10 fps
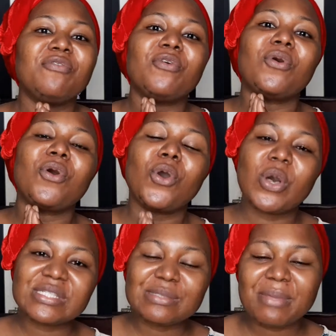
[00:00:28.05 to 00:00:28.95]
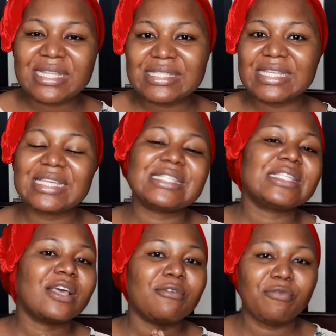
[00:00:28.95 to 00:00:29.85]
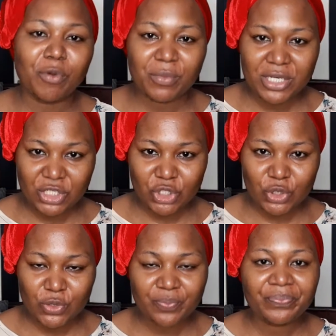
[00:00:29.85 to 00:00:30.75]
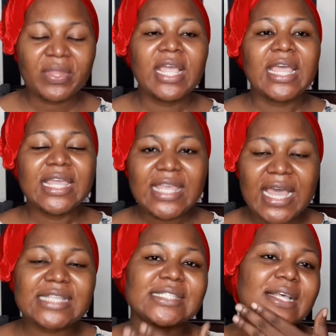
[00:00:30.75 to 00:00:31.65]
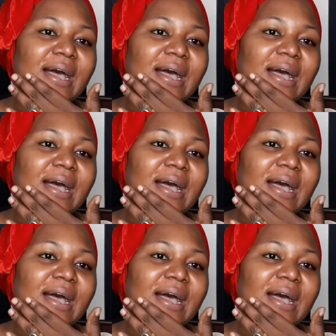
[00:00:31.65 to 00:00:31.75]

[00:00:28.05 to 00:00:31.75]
for cosmetics formulation. Yes,